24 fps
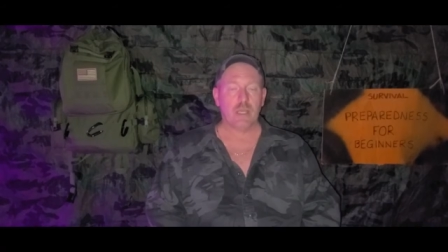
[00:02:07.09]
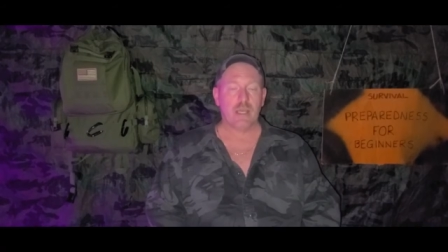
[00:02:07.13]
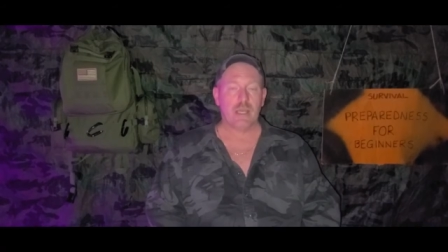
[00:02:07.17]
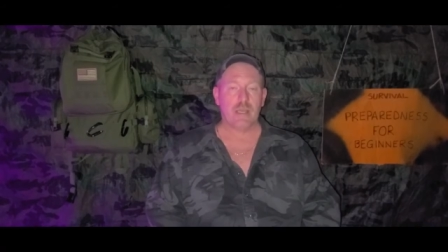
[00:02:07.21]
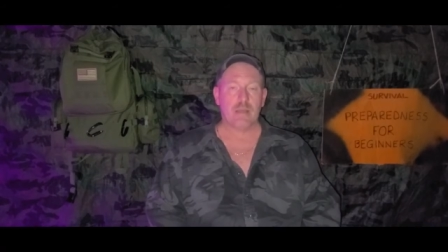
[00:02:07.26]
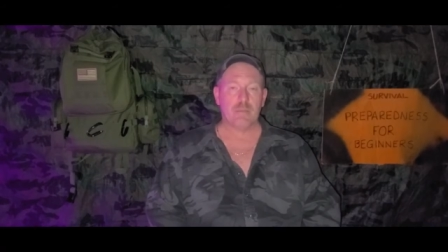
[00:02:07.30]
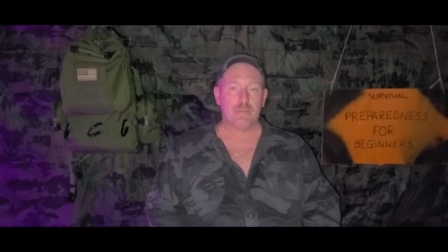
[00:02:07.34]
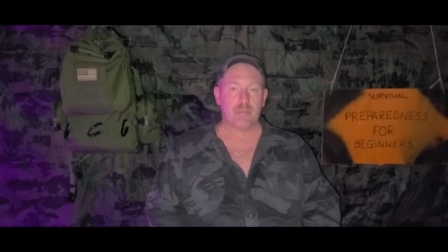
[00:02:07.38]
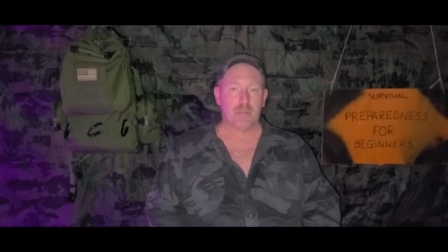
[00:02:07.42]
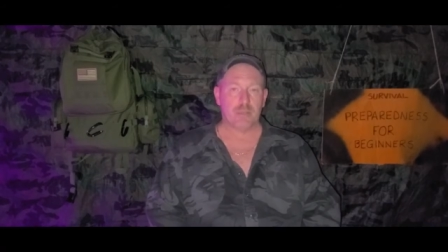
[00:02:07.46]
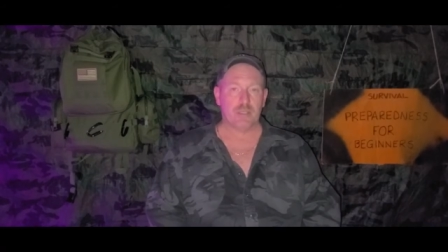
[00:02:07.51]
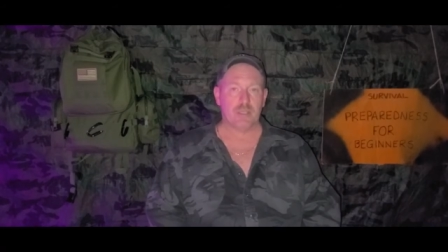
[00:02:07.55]

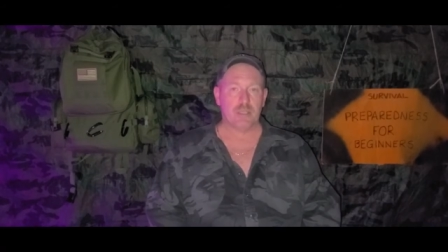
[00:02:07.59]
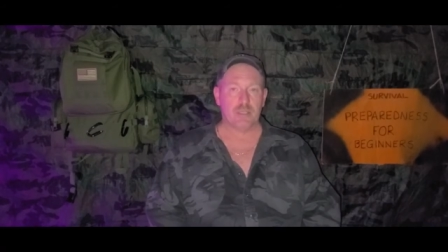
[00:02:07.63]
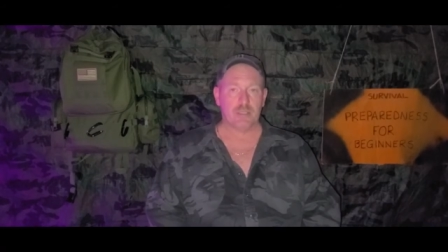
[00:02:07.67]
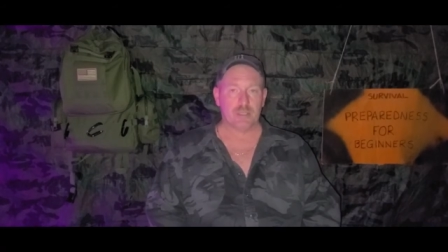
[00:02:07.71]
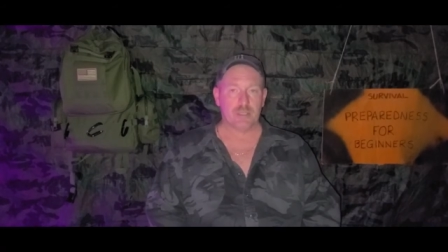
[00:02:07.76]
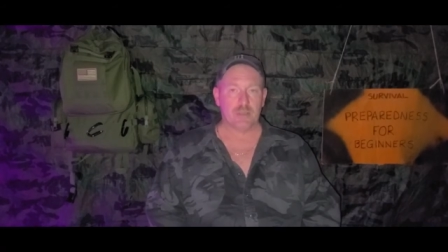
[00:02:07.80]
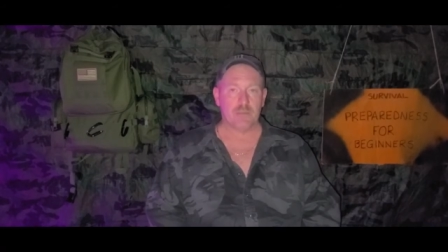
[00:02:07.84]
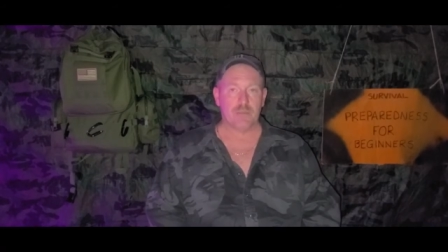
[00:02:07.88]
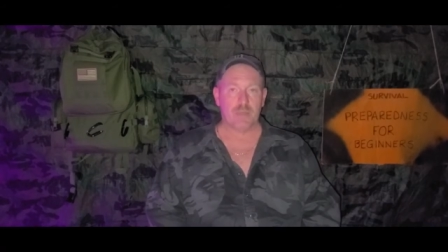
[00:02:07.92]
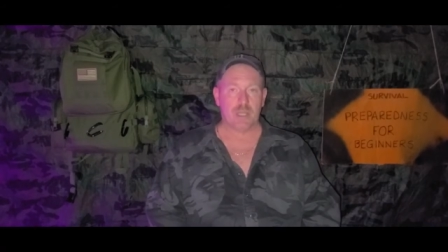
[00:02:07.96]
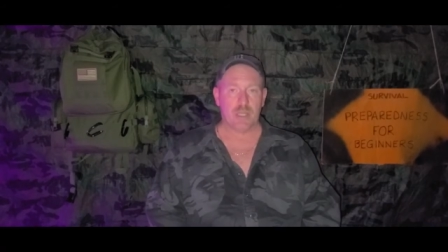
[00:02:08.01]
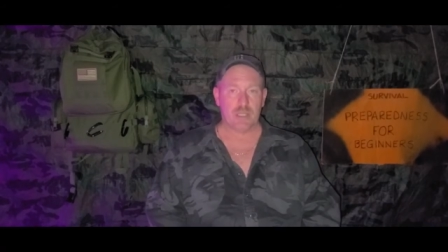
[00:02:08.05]
and put
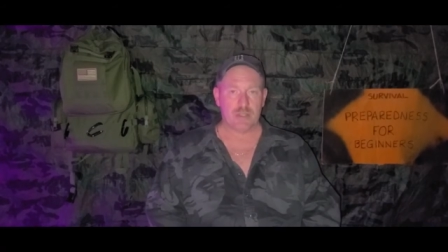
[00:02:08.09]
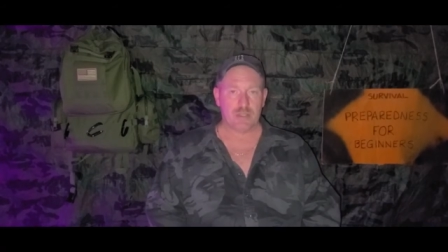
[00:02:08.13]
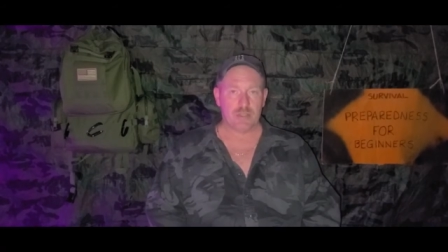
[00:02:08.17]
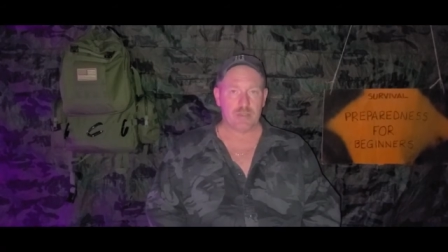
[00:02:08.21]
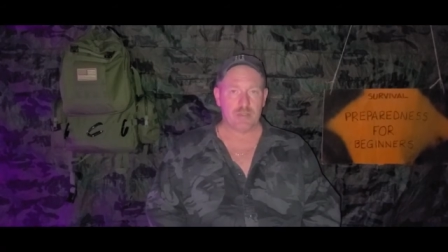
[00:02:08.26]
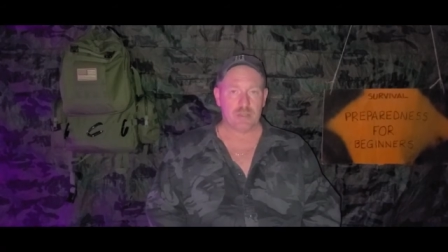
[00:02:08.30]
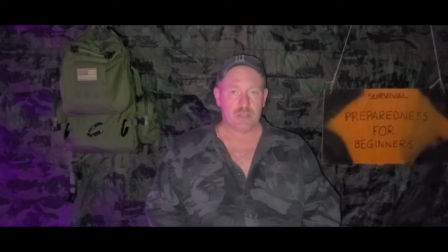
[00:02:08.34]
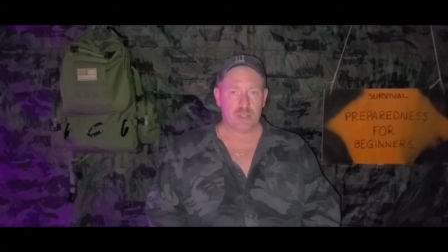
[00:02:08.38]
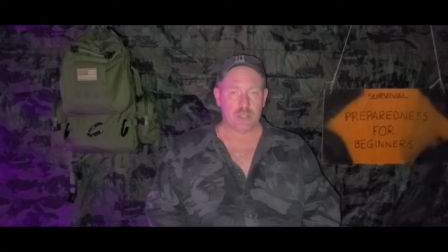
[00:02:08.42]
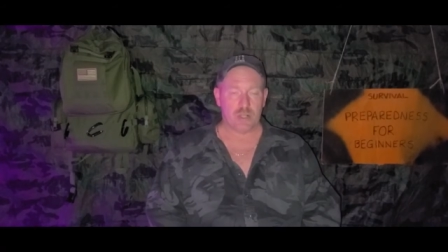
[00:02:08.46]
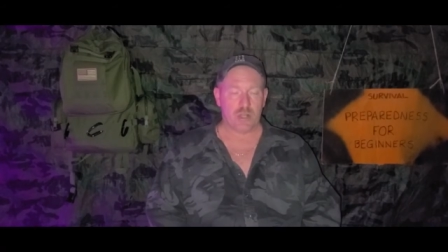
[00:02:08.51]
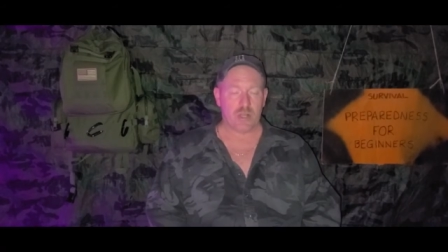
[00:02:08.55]
into
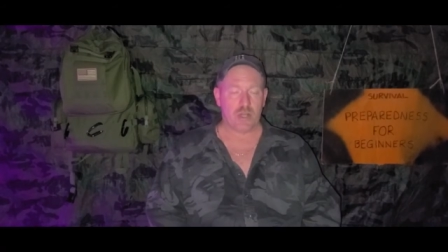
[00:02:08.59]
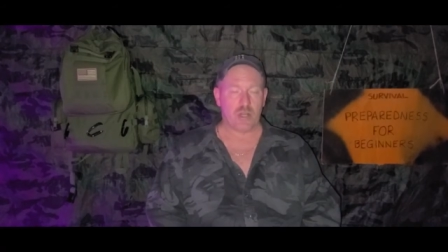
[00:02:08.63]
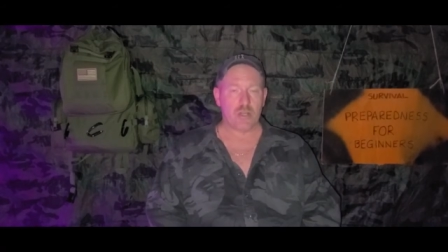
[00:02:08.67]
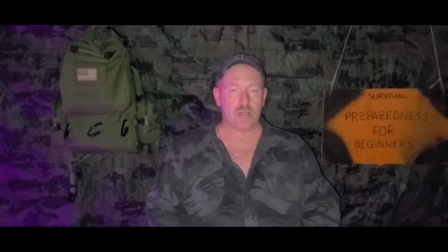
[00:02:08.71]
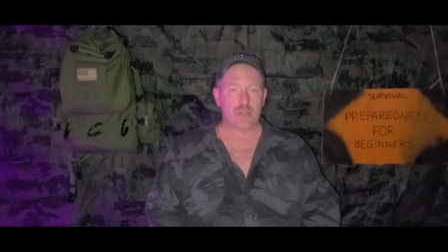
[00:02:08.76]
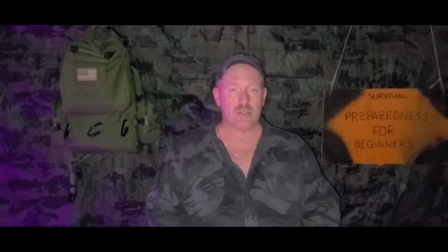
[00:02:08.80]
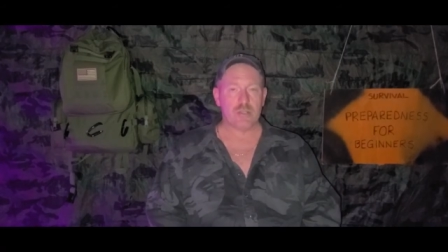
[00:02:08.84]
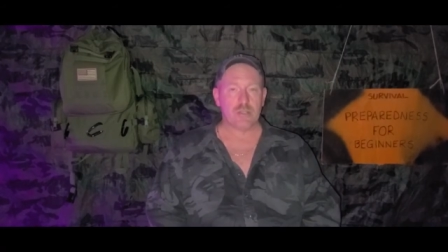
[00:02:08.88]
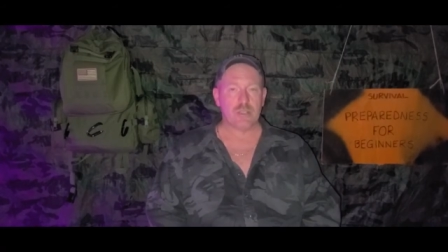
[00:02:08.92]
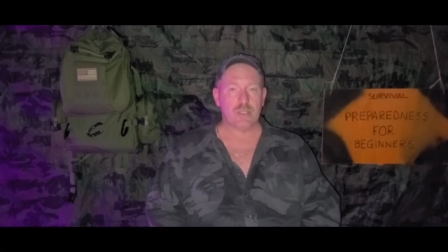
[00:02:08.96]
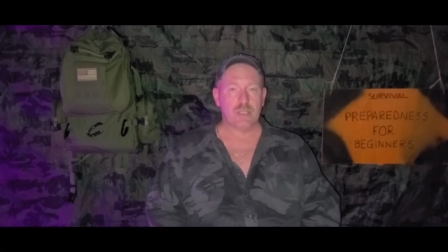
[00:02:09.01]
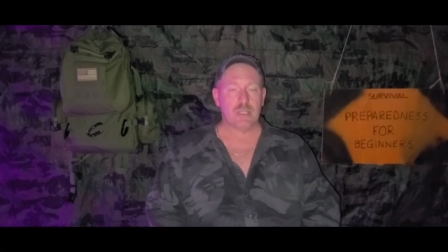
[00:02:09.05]
mason
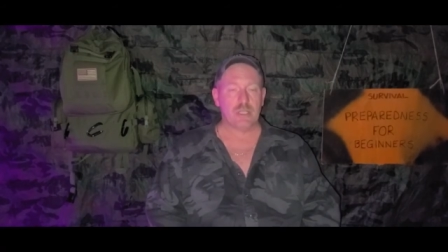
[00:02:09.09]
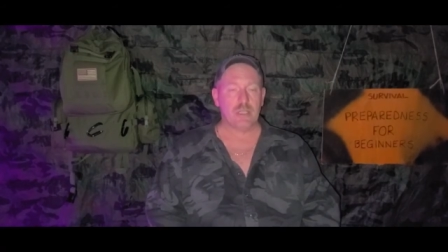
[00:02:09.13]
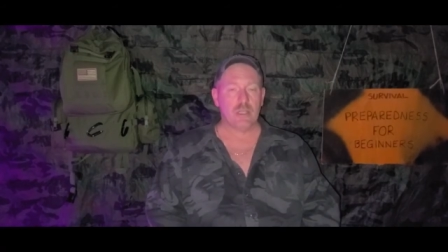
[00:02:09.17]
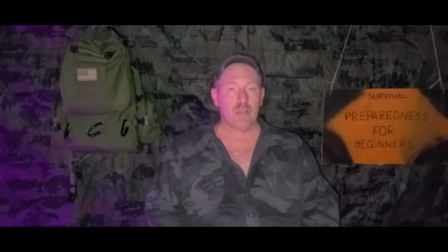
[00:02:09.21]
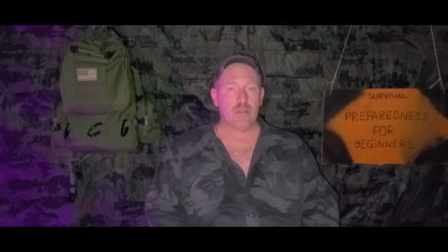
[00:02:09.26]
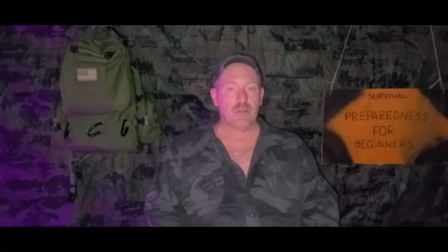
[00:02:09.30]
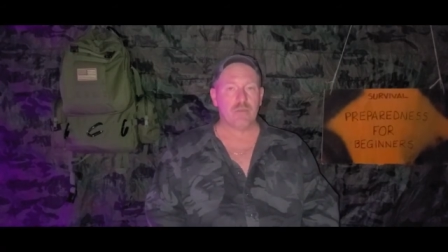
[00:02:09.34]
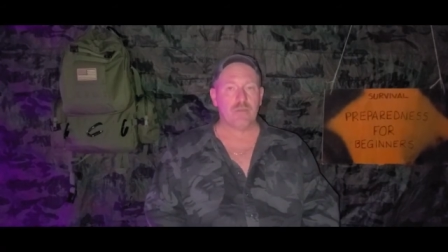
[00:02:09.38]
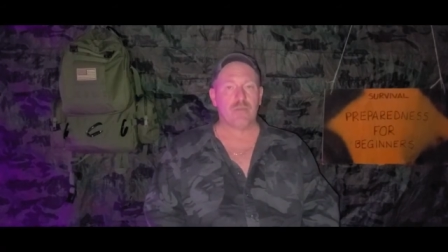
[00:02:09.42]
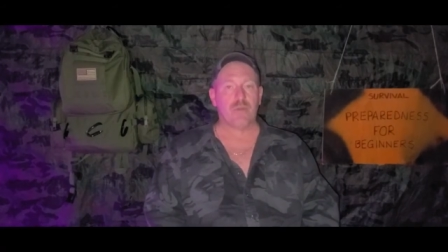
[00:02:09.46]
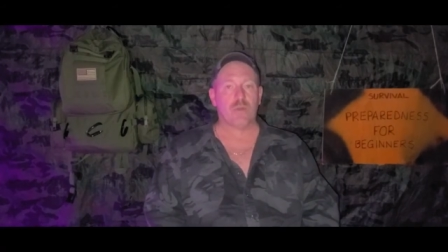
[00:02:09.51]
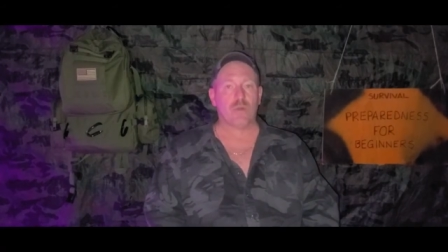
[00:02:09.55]
jars
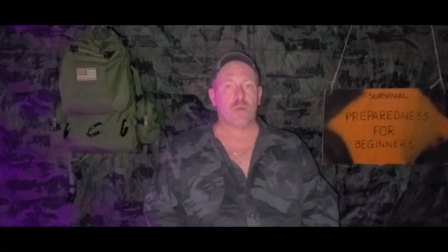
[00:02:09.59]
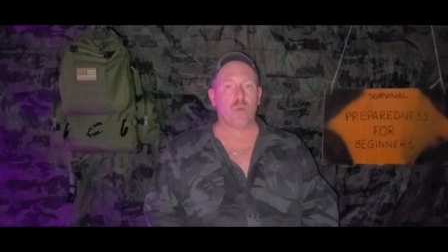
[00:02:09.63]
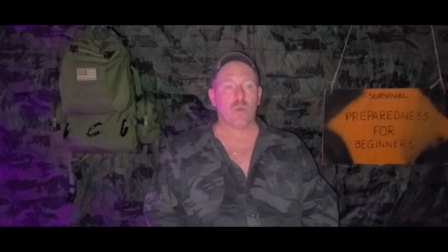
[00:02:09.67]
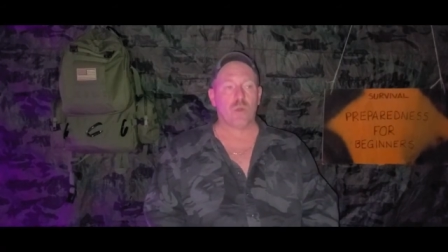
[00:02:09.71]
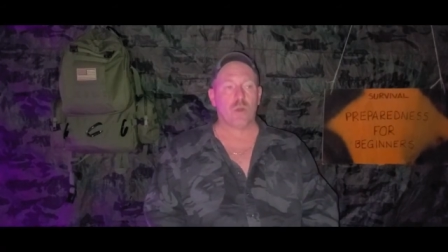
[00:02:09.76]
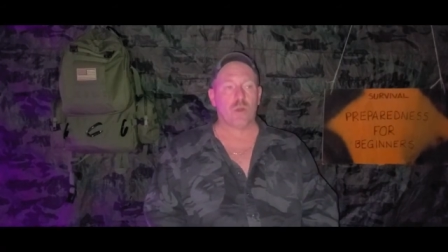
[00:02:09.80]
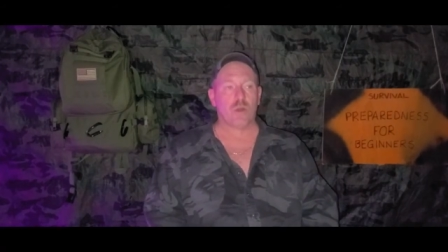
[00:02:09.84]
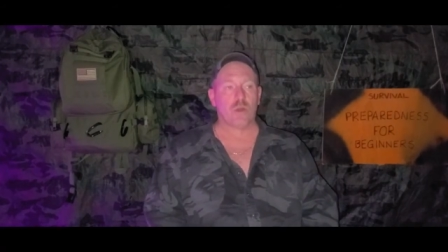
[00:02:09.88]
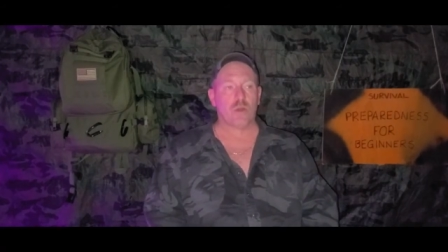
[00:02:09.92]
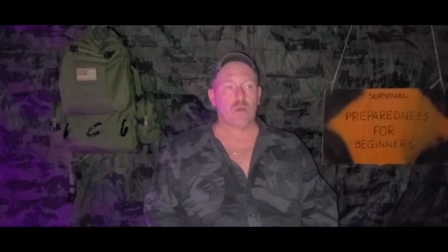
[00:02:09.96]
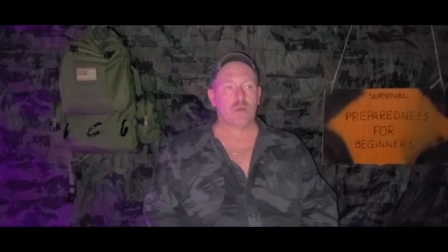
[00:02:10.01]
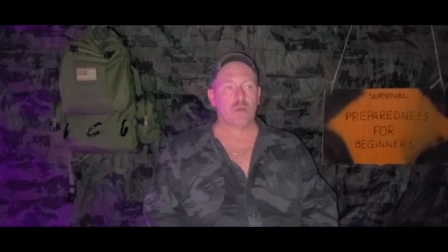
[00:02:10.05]

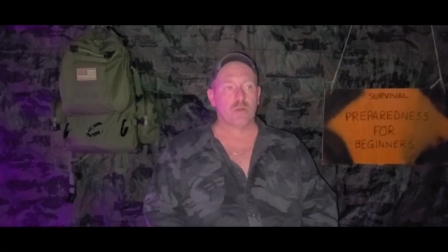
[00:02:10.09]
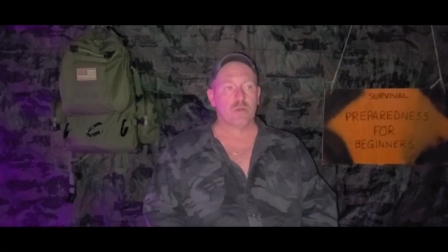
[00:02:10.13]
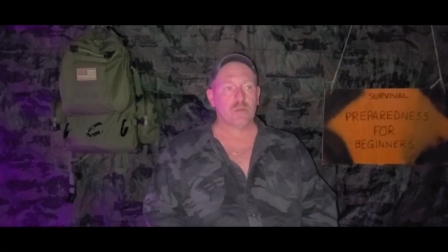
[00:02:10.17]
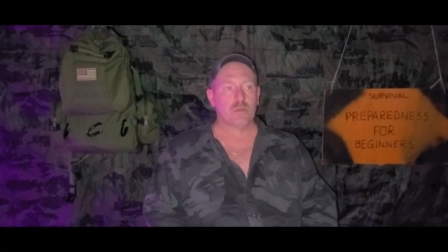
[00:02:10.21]
for